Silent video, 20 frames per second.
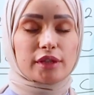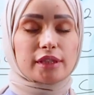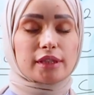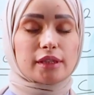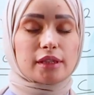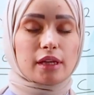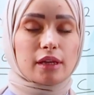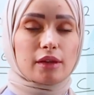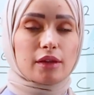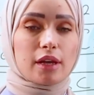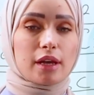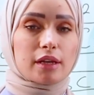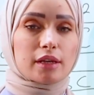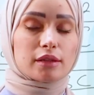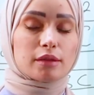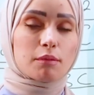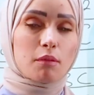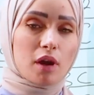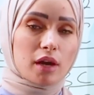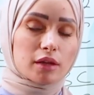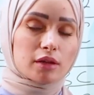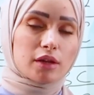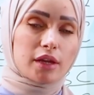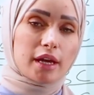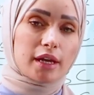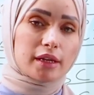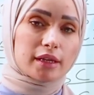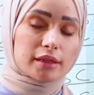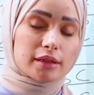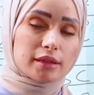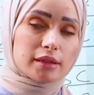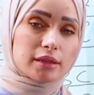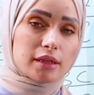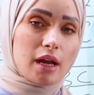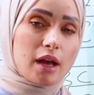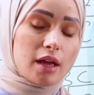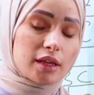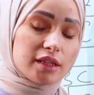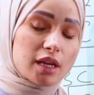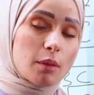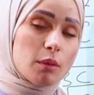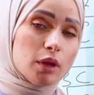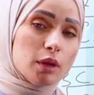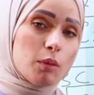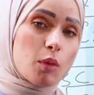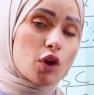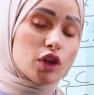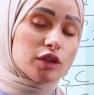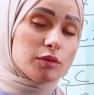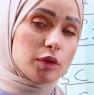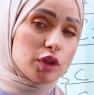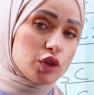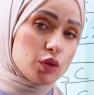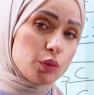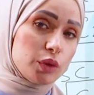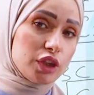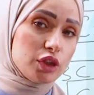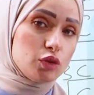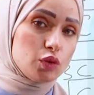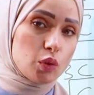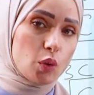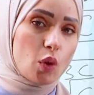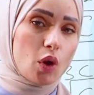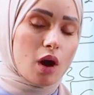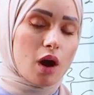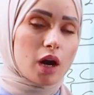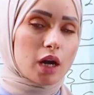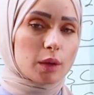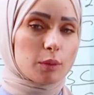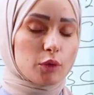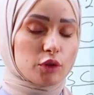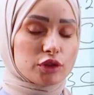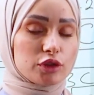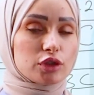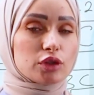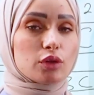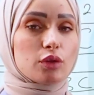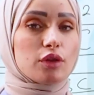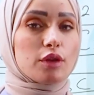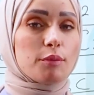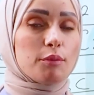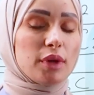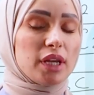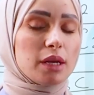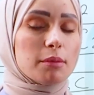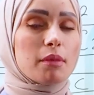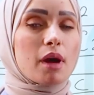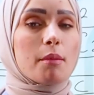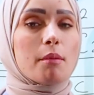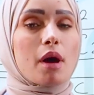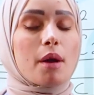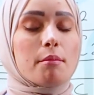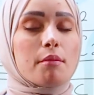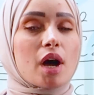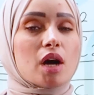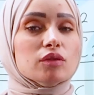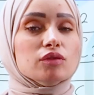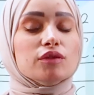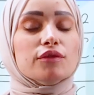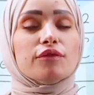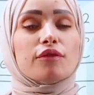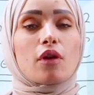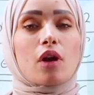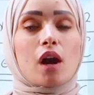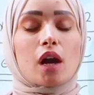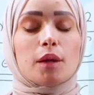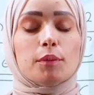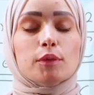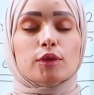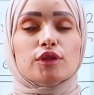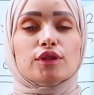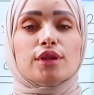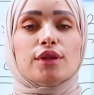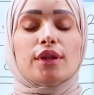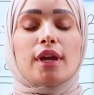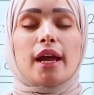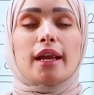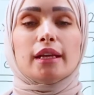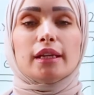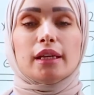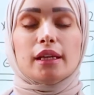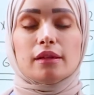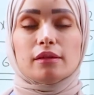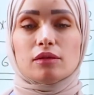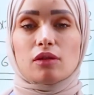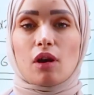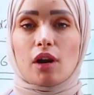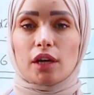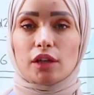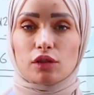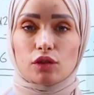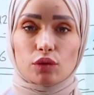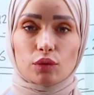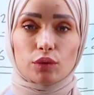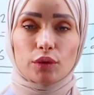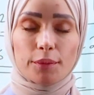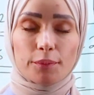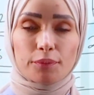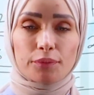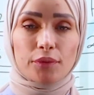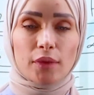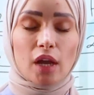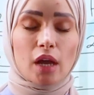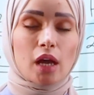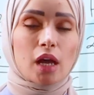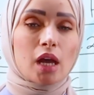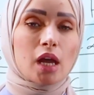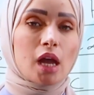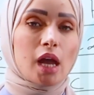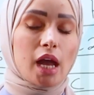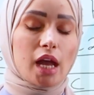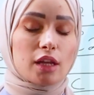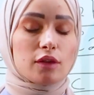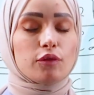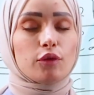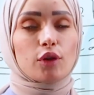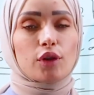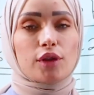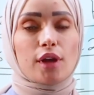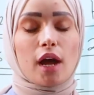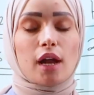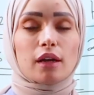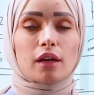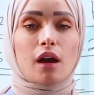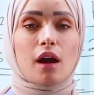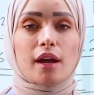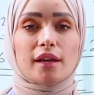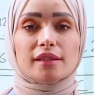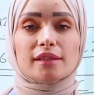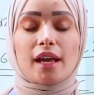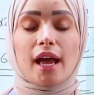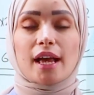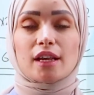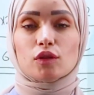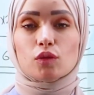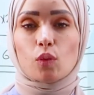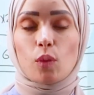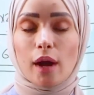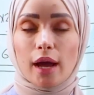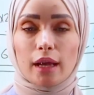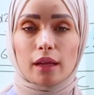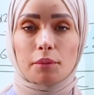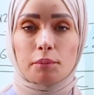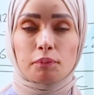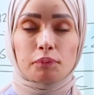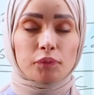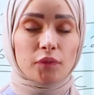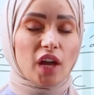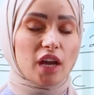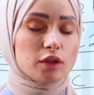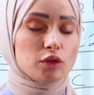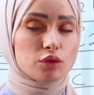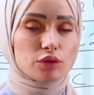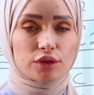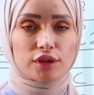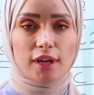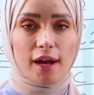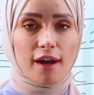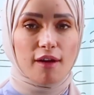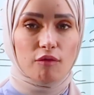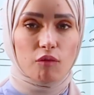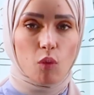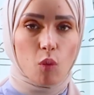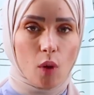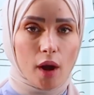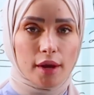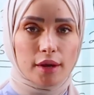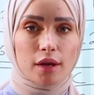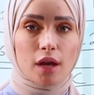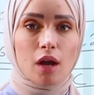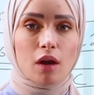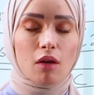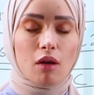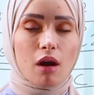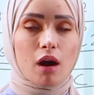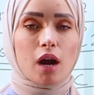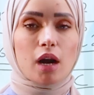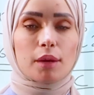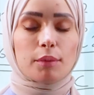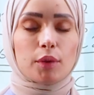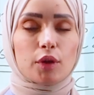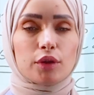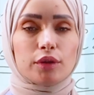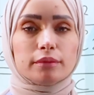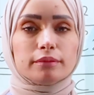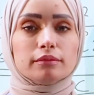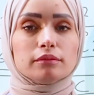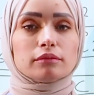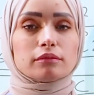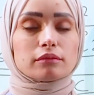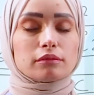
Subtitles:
is a double bond between 2 carbons. So the minimum amount of carbons in the alkenes are 2. And for the alkynes as well, I don't have 1 carbon.